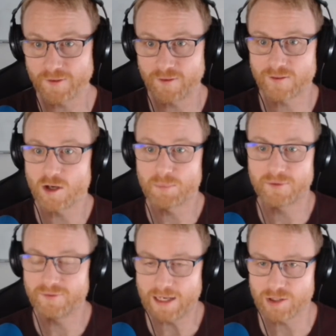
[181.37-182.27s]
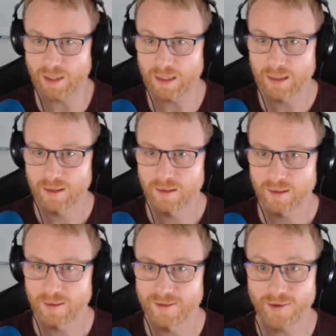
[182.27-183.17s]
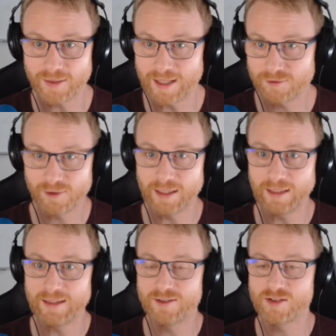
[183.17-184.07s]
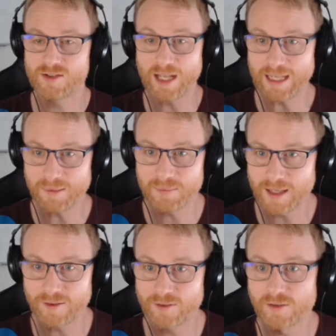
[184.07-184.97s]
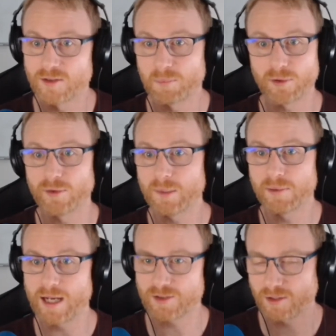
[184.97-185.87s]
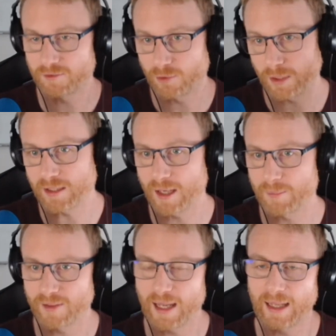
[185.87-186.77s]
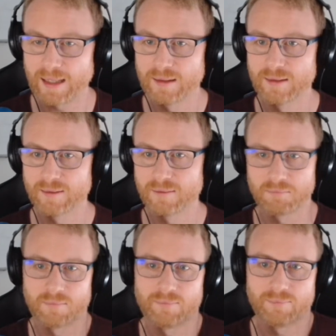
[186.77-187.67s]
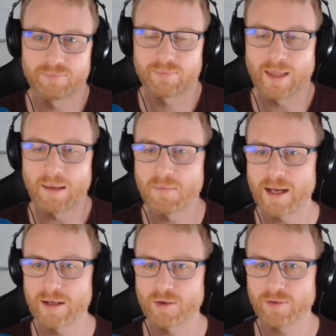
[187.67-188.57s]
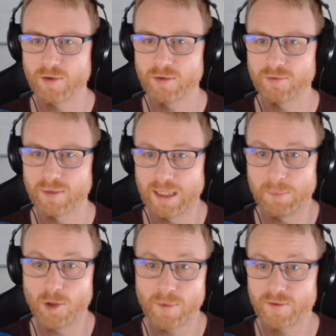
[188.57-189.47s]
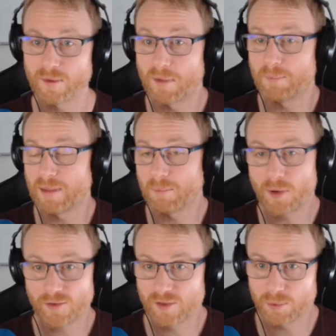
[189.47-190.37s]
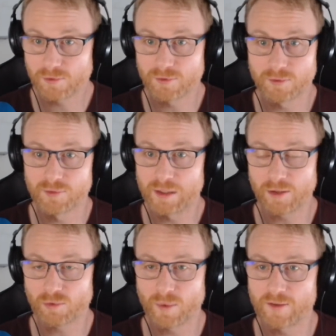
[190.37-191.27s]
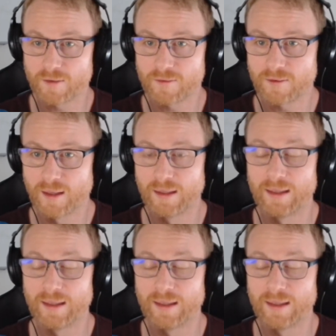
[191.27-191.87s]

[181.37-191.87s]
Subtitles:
this is not perfection. Not every team needs to deploy to production 40 times a day. That might not serve any purpose. It might be impossible for various reasons.